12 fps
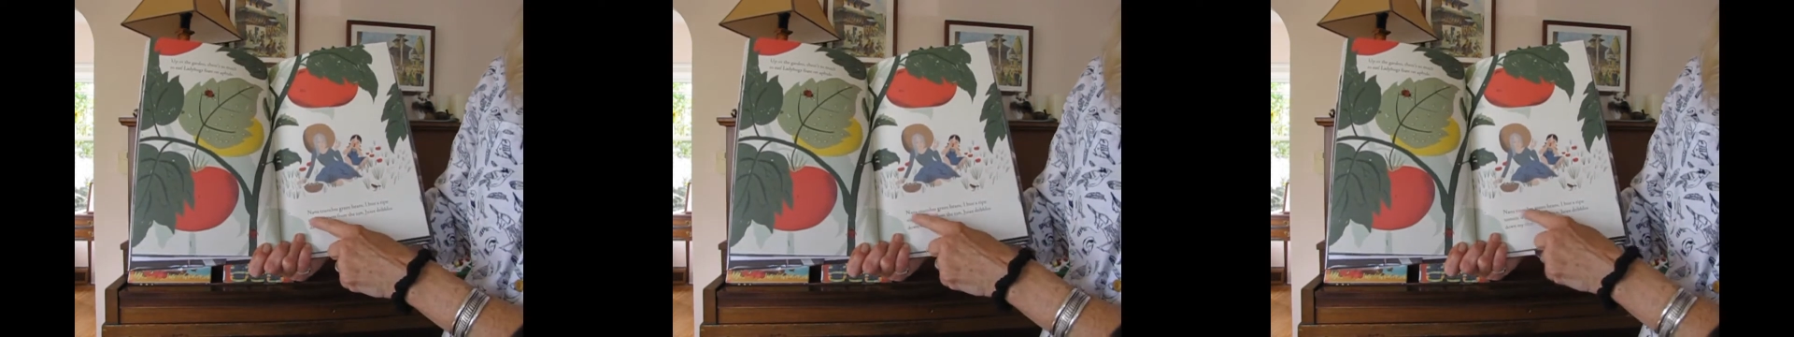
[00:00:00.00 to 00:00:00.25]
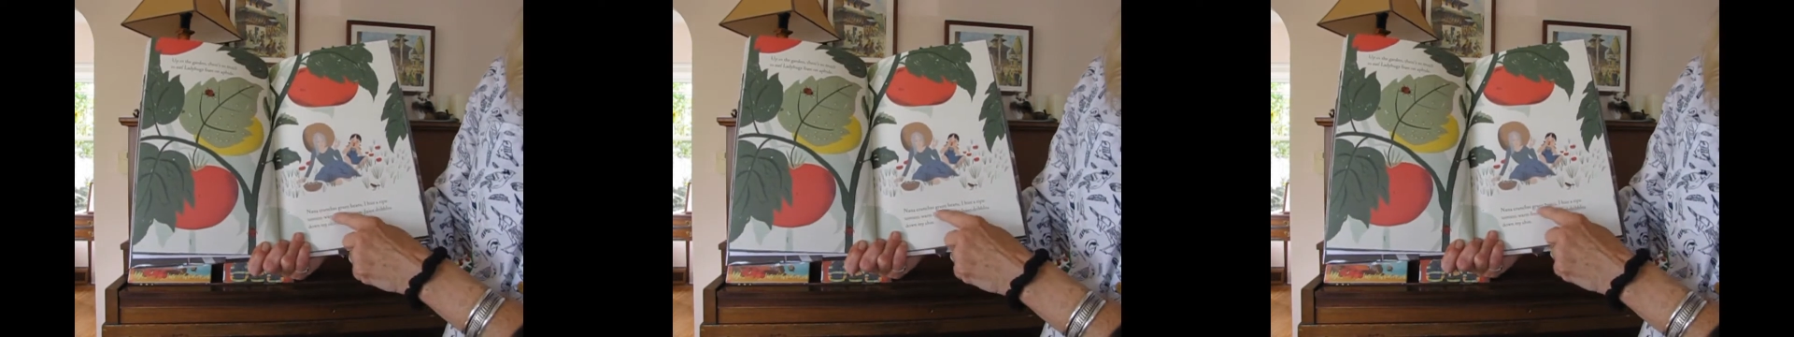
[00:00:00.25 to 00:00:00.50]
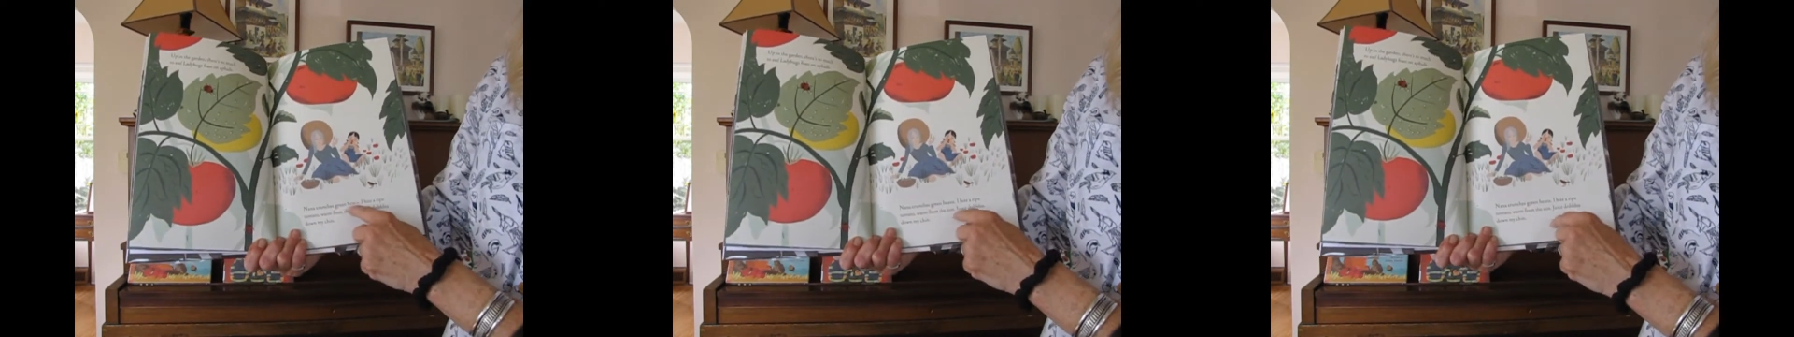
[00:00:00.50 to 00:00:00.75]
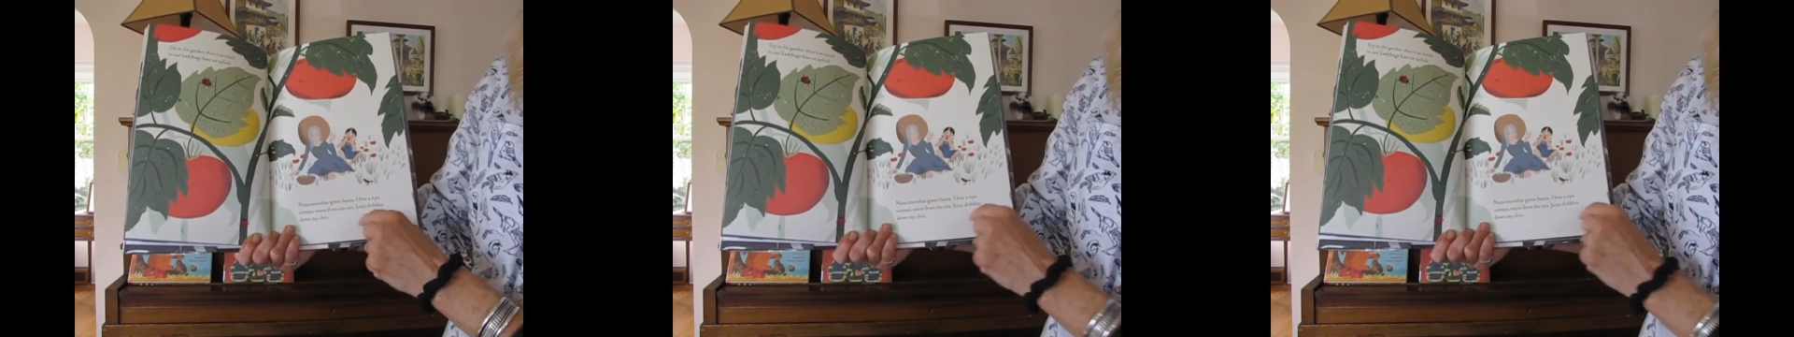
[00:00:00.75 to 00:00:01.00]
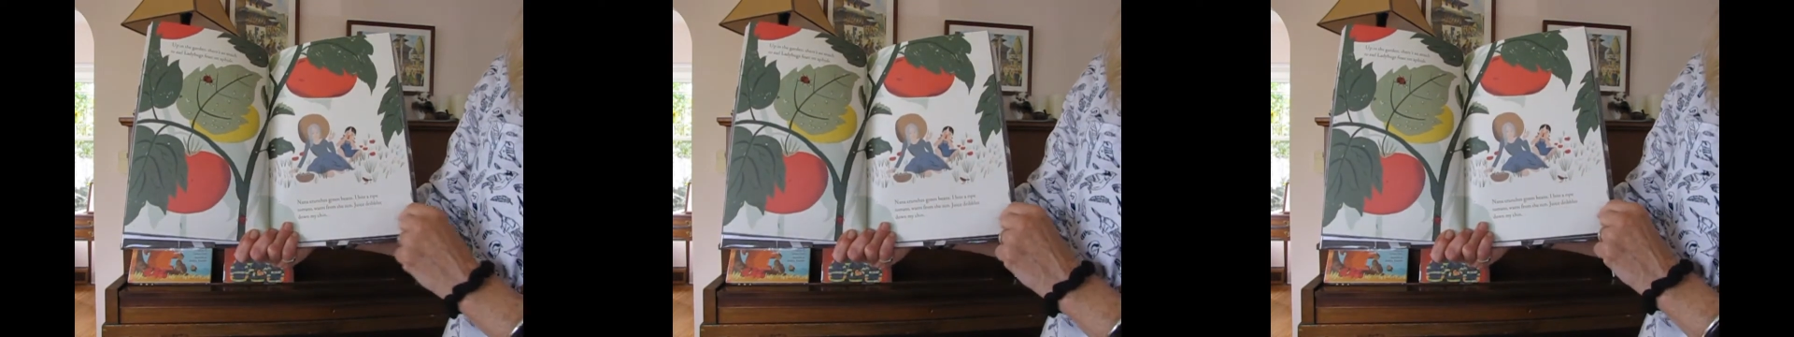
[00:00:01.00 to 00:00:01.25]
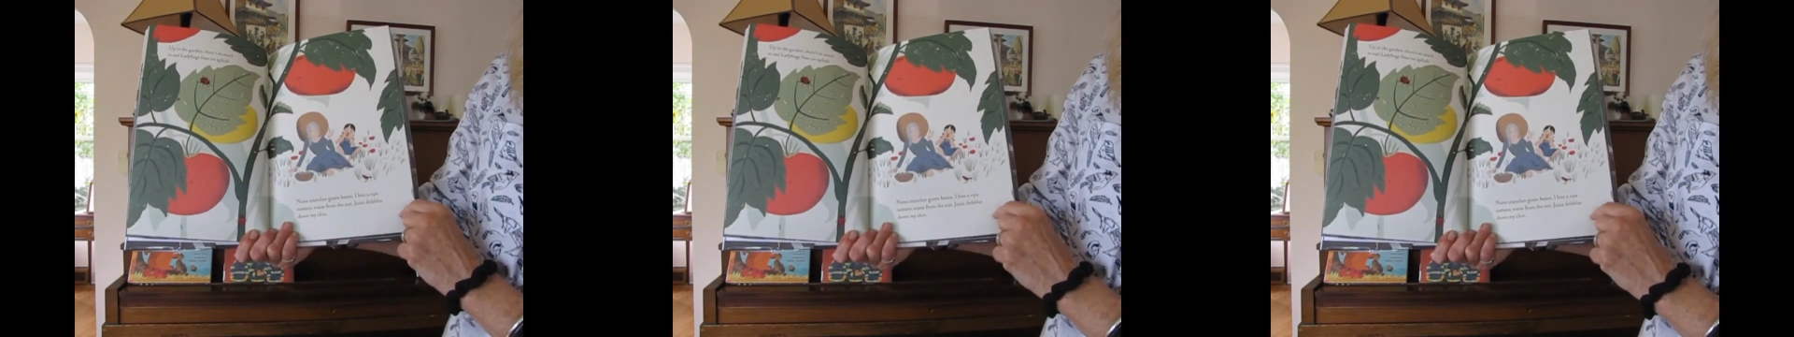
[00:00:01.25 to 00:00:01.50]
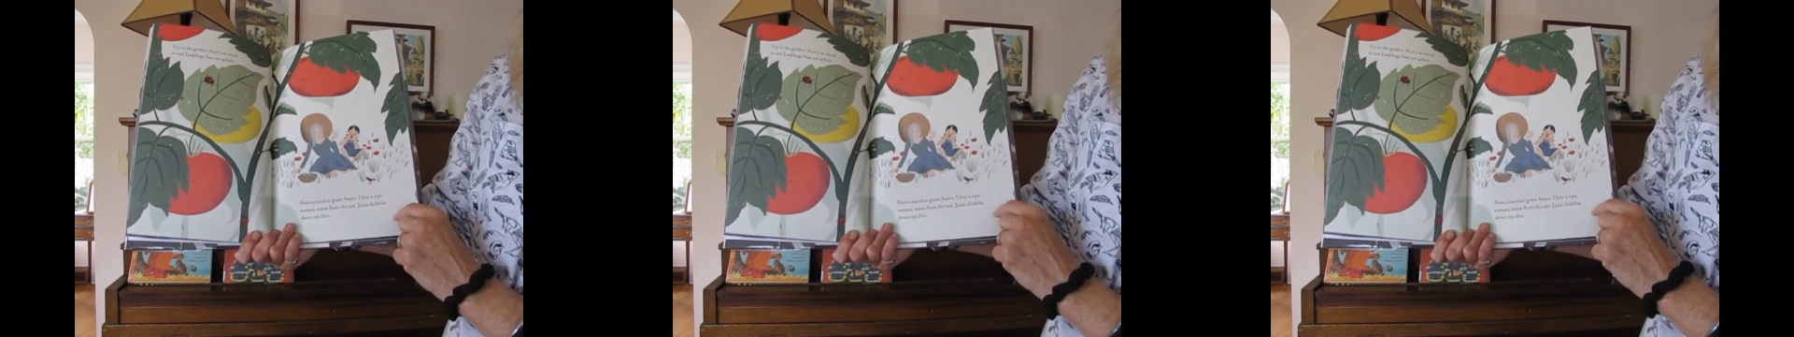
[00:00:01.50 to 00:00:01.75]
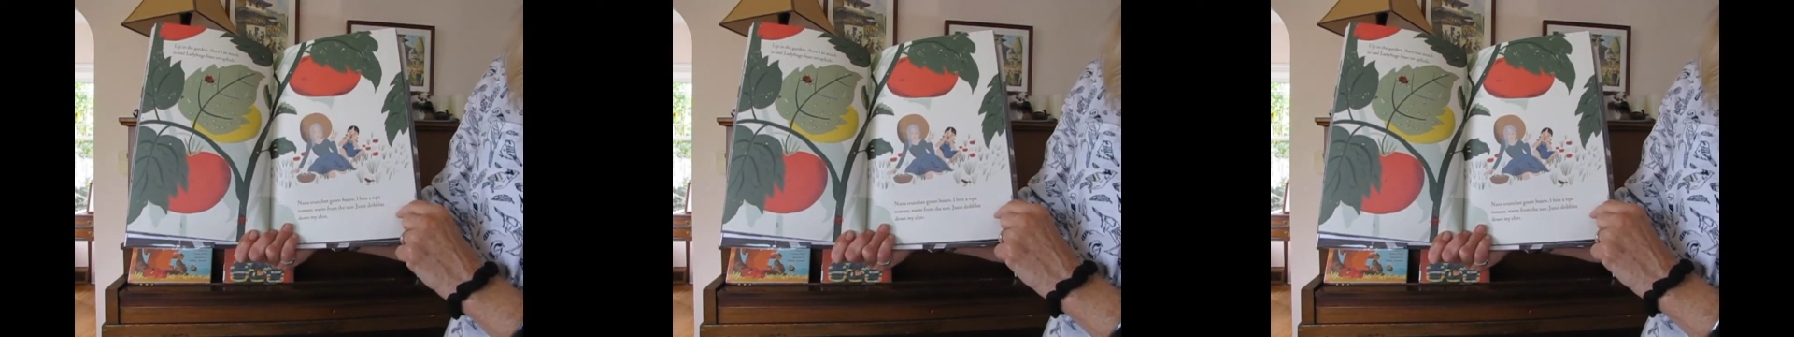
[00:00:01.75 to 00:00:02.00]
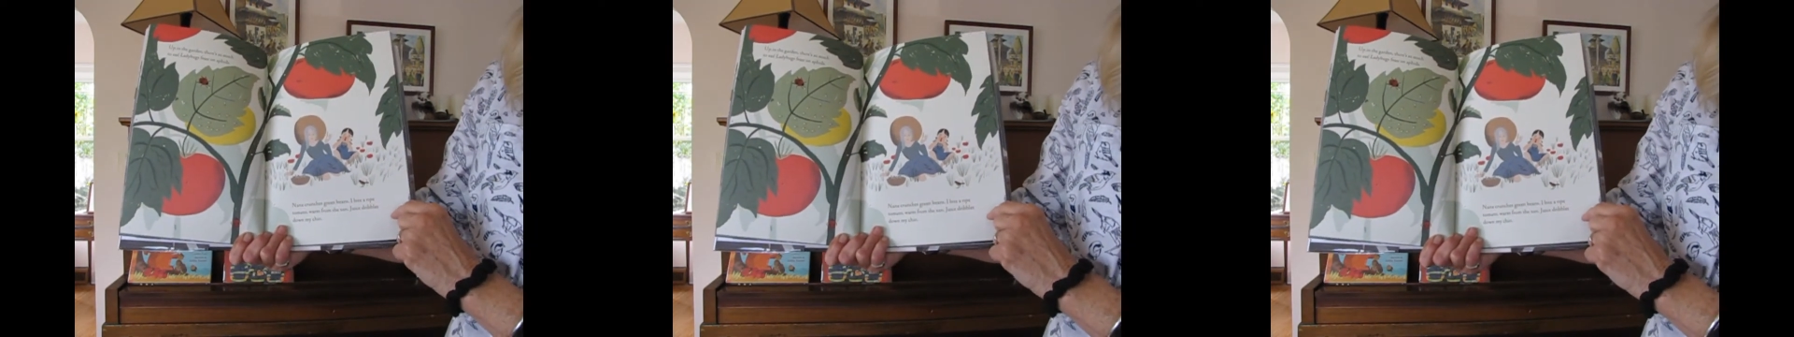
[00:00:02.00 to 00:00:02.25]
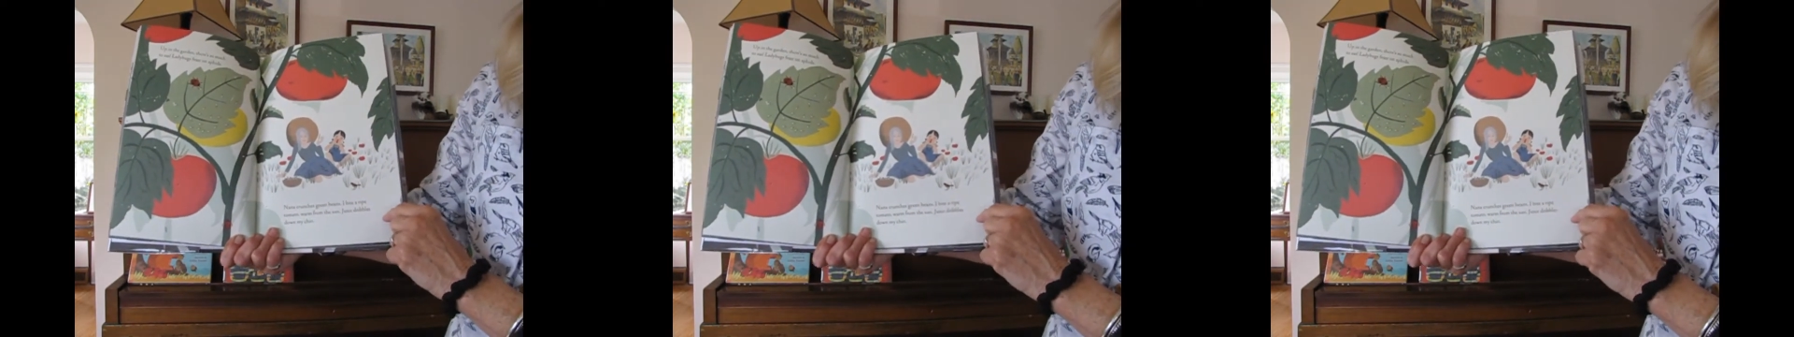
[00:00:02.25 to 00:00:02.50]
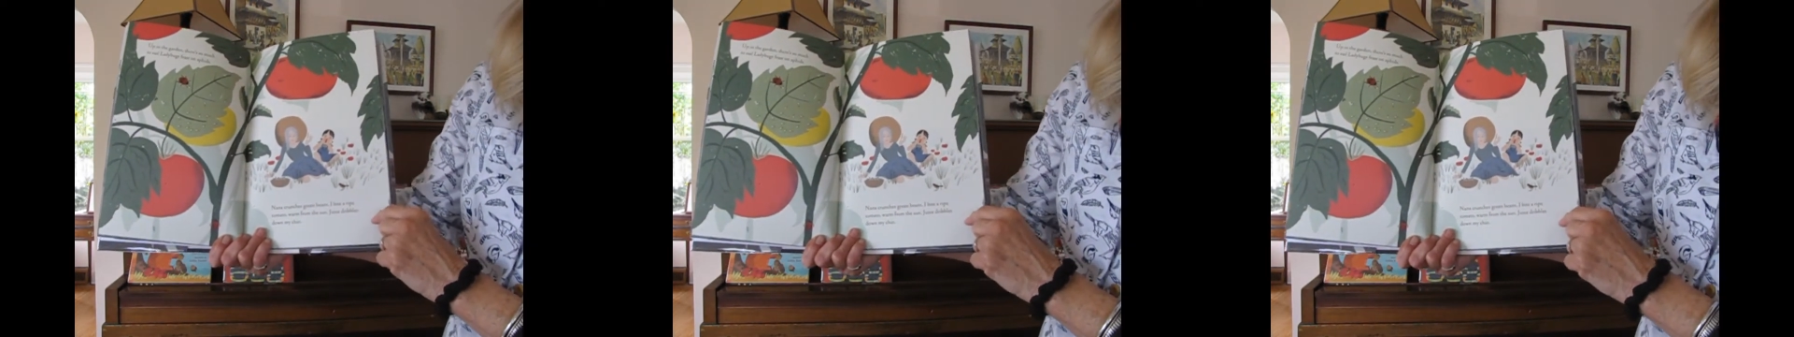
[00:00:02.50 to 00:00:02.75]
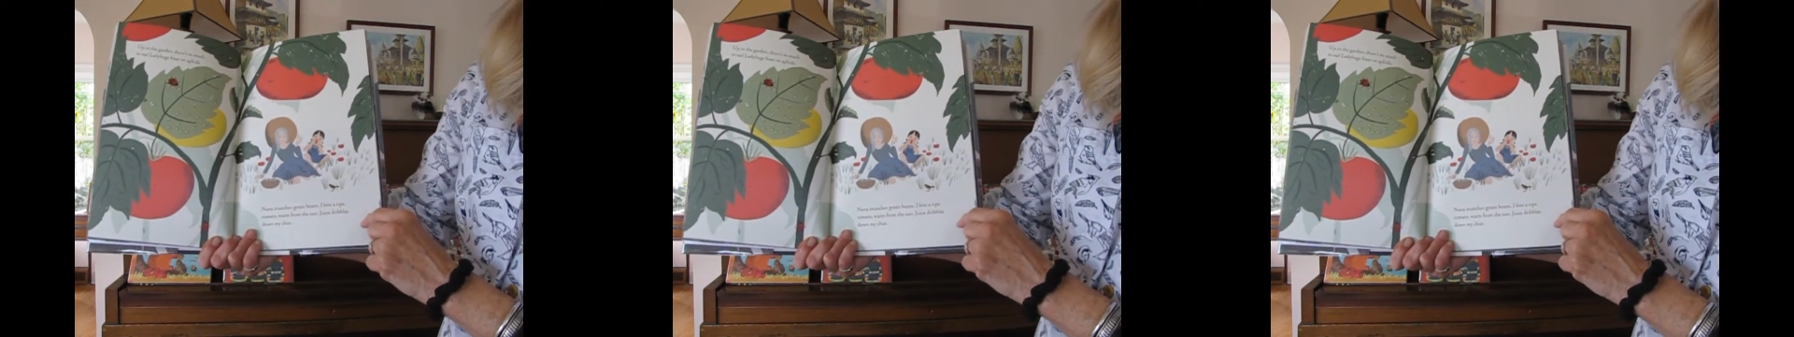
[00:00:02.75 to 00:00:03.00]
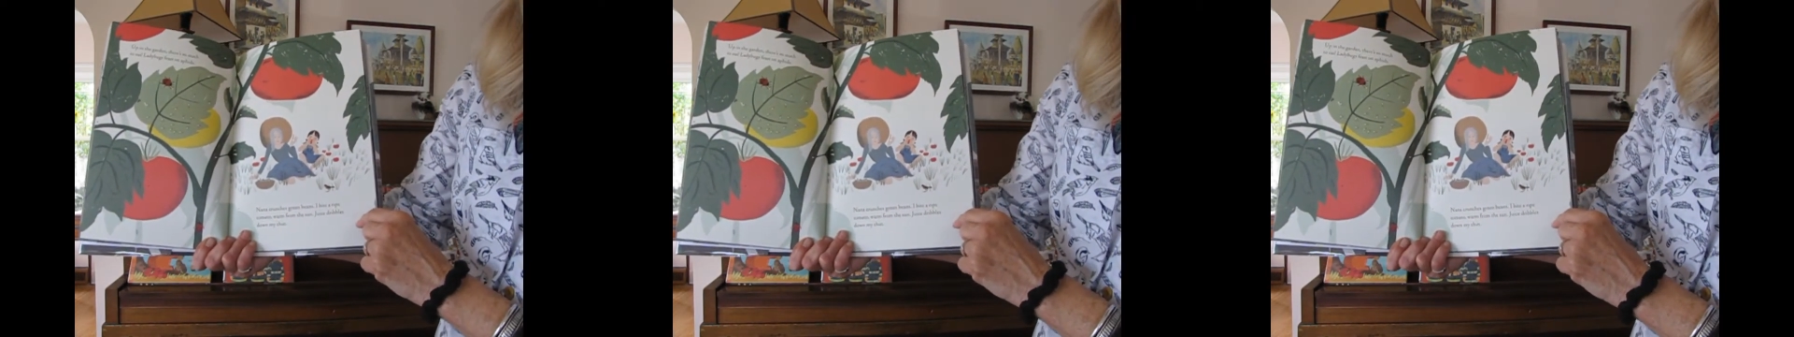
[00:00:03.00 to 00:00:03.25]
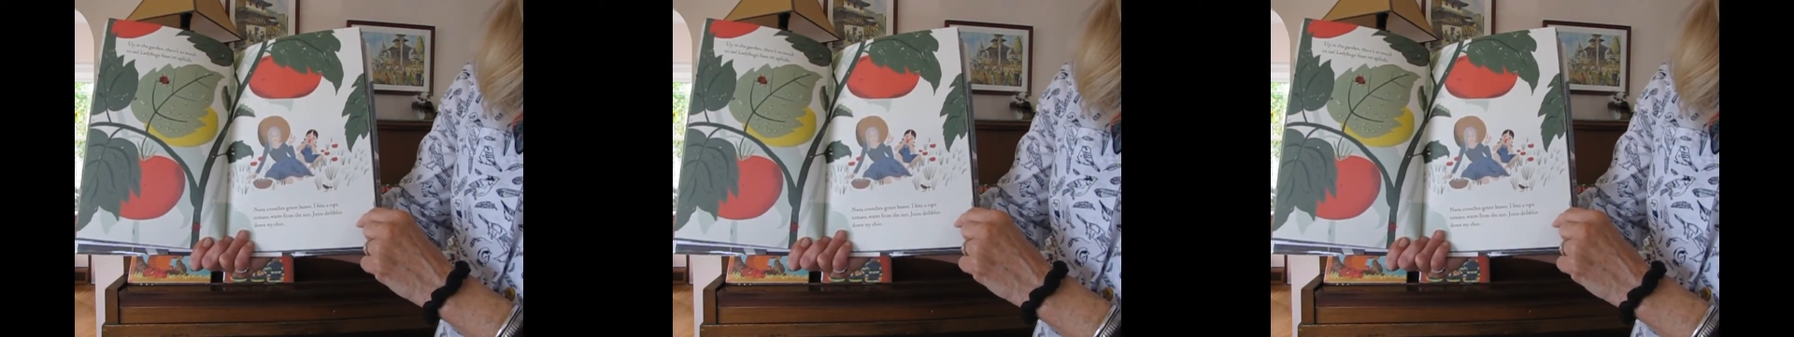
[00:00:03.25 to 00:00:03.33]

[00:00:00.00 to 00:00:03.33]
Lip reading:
Nobody's mouth can be seen.